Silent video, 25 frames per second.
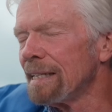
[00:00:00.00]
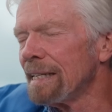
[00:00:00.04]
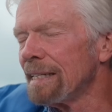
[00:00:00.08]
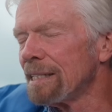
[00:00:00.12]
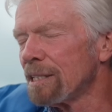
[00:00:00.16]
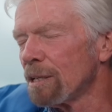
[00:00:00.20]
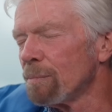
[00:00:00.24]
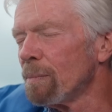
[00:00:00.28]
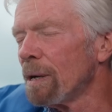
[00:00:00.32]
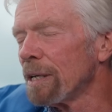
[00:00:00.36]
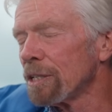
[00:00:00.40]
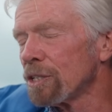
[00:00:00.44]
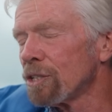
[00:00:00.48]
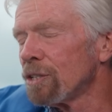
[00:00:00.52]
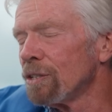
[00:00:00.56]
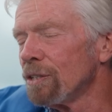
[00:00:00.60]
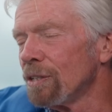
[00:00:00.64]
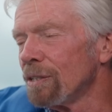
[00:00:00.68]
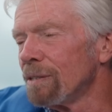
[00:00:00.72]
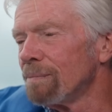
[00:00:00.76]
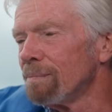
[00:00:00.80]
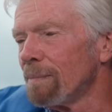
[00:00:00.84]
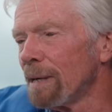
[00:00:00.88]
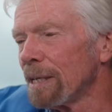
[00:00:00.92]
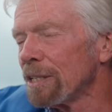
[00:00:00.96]
it's a much
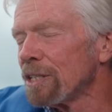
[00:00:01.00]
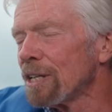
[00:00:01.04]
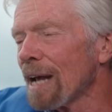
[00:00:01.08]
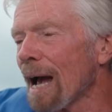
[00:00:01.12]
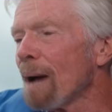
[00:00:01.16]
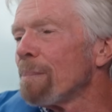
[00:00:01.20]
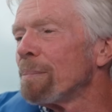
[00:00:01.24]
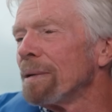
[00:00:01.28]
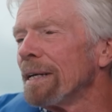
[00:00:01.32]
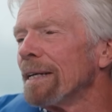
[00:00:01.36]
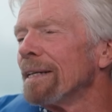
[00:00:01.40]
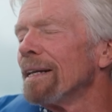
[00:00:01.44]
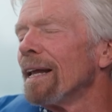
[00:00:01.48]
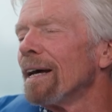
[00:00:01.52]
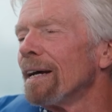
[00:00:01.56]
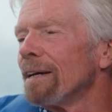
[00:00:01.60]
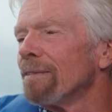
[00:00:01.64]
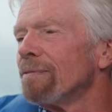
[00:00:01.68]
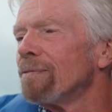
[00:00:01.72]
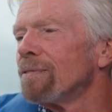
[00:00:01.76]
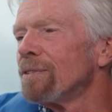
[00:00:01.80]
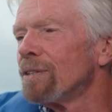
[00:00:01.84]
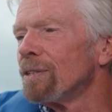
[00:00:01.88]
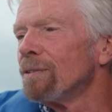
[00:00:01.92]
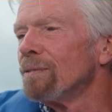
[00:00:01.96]
much happier
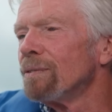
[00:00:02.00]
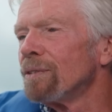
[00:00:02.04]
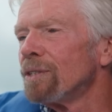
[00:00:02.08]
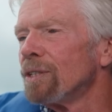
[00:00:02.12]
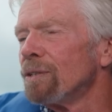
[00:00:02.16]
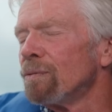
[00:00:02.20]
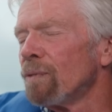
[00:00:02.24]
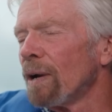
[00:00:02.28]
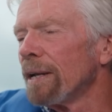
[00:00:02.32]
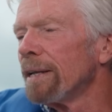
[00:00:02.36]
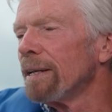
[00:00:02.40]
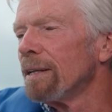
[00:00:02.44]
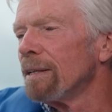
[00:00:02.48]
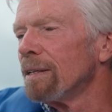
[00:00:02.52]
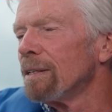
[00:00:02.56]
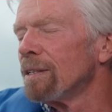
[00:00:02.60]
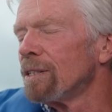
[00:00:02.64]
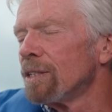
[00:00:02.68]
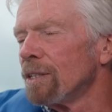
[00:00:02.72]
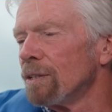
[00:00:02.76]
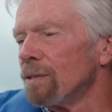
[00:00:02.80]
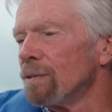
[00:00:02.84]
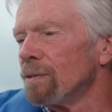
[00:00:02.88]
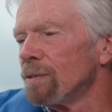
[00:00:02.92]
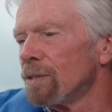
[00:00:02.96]
life to to run
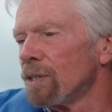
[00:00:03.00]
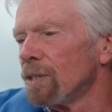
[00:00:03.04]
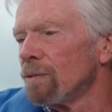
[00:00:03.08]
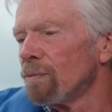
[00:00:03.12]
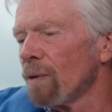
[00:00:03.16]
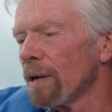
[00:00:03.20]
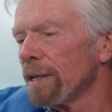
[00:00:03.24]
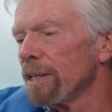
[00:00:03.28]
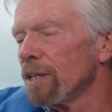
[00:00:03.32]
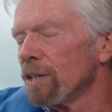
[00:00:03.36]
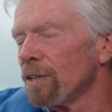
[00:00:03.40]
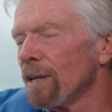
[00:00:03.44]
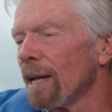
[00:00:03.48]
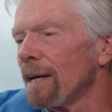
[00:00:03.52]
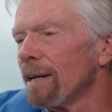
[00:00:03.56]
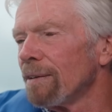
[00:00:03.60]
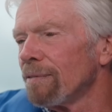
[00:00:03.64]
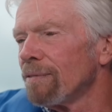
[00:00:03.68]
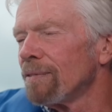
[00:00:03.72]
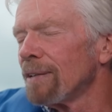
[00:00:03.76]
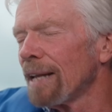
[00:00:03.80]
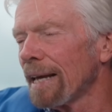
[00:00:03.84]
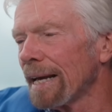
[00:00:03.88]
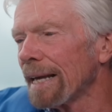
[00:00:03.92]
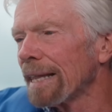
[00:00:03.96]
to to run your
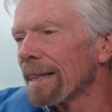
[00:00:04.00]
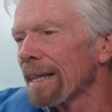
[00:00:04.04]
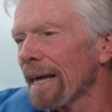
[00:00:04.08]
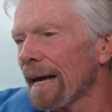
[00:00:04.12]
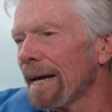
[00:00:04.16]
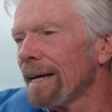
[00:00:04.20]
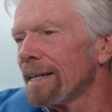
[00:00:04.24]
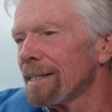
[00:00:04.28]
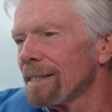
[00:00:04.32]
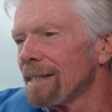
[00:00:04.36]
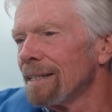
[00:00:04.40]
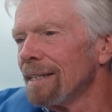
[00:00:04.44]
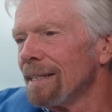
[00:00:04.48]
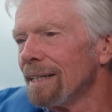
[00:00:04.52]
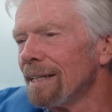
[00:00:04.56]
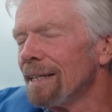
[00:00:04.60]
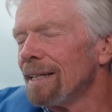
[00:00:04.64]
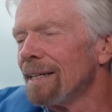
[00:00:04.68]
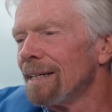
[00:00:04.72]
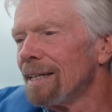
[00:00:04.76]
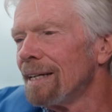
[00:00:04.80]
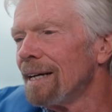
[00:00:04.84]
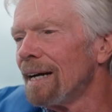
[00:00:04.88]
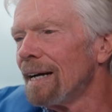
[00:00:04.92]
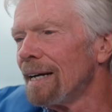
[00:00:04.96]
life like that,
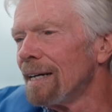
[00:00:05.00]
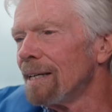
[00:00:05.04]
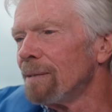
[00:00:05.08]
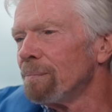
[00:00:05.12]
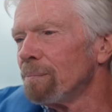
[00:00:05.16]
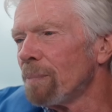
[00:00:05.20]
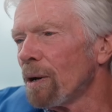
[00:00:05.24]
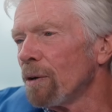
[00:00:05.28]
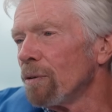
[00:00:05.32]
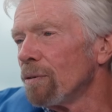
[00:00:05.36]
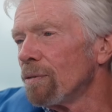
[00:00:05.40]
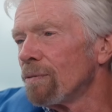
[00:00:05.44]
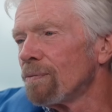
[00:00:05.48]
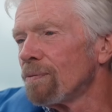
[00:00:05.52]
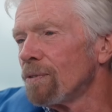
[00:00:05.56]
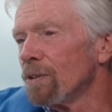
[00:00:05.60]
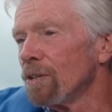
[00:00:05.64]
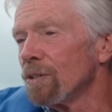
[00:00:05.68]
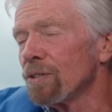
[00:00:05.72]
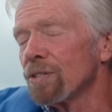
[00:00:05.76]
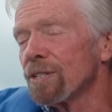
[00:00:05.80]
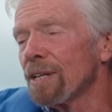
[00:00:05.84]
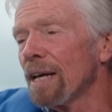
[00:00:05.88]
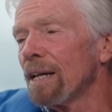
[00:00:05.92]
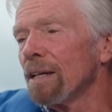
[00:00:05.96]
um, both for
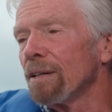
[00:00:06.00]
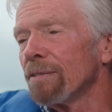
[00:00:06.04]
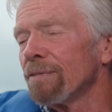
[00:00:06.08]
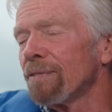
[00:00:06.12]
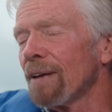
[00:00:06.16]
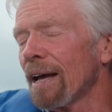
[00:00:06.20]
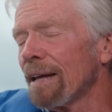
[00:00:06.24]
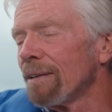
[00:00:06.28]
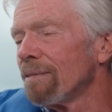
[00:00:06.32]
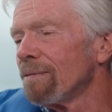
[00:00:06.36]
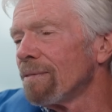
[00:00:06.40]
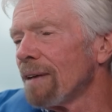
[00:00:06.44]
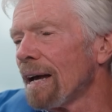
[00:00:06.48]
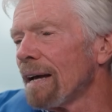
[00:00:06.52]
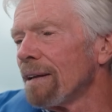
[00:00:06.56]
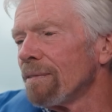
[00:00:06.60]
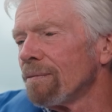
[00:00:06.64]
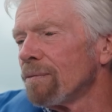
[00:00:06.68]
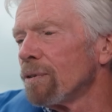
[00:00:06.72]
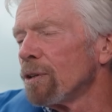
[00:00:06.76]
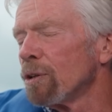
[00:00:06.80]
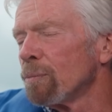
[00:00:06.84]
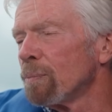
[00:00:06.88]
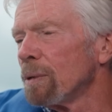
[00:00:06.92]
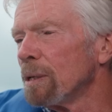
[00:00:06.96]
yourself and
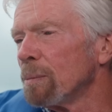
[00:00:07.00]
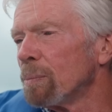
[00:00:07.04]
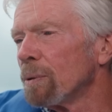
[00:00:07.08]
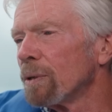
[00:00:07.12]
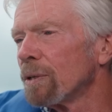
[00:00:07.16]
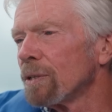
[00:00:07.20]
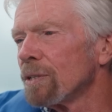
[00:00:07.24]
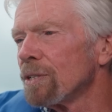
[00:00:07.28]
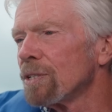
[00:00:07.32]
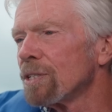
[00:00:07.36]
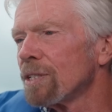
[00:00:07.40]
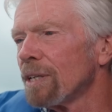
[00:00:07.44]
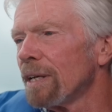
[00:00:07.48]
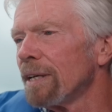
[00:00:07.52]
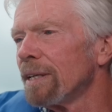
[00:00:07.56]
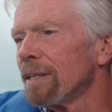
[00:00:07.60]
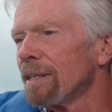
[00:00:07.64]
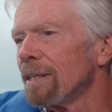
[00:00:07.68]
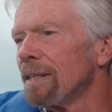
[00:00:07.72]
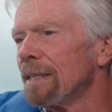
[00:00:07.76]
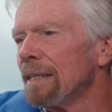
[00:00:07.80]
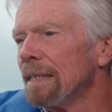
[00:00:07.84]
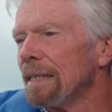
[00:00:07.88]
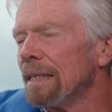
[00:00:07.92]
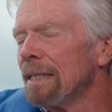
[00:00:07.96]
and for the people
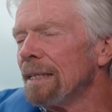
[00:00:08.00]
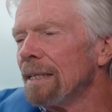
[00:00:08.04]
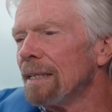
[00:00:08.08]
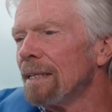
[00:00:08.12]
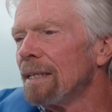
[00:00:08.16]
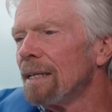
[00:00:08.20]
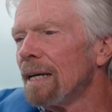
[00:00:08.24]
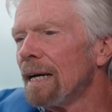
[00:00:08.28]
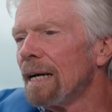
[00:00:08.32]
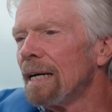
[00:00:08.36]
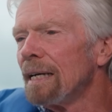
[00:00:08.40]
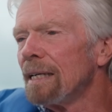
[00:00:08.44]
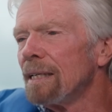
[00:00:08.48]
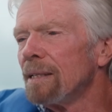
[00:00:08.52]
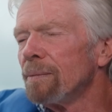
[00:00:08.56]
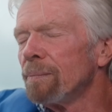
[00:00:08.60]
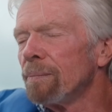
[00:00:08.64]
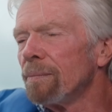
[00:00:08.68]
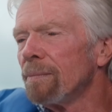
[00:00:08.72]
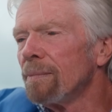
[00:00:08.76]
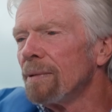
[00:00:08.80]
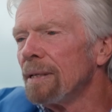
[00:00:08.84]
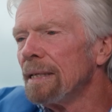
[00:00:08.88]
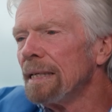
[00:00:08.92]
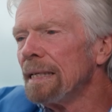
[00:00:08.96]
concerned.
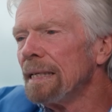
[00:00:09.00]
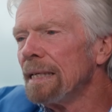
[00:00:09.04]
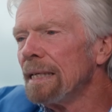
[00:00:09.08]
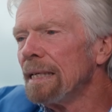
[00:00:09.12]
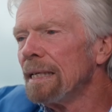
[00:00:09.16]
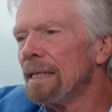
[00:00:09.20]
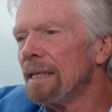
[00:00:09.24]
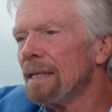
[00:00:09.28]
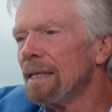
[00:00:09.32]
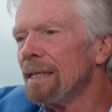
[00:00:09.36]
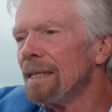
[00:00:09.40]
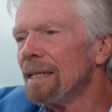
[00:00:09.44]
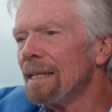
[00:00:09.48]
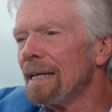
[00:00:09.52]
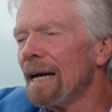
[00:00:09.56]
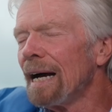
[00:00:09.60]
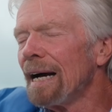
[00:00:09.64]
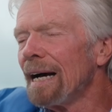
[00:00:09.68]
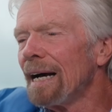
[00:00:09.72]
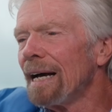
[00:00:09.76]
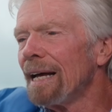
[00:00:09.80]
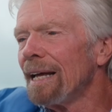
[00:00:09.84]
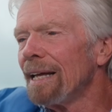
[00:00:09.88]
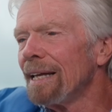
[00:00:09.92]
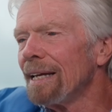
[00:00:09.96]
Um,
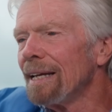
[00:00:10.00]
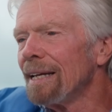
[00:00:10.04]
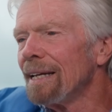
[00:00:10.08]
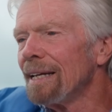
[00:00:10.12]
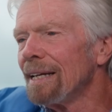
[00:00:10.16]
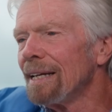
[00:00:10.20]
uh,